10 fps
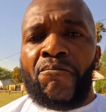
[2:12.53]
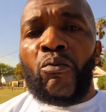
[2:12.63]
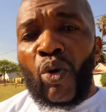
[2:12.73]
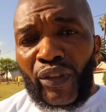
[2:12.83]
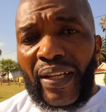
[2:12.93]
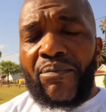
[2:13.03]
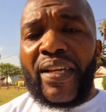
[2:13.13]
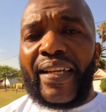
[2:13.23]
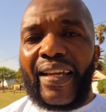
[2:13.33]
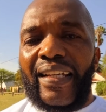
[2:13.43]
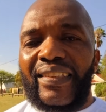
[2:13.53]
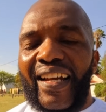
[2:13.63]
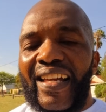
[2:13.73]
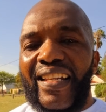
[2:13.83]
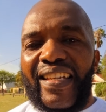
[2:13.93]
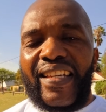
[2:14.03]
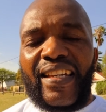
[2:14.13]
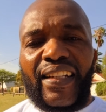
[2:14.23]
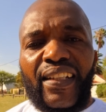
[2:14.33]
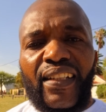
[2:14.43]
Mozambique is really
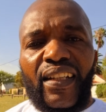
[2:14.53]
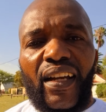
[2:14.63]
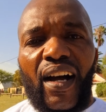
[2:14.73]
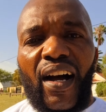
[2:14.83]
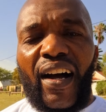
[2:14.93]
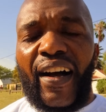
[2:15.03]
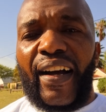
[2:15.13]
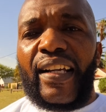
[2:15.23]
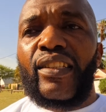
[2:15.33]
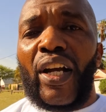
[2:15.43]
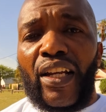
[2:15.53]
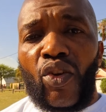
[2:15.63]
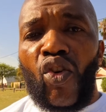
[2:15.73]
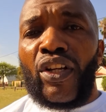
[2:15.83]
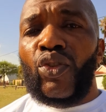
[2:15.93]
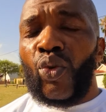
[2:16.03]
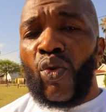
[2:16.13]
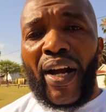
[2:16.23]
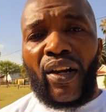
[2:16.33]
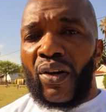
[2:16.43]
going
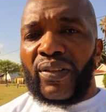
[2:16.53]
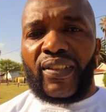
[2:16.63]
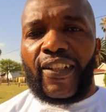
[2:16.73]
through a lot.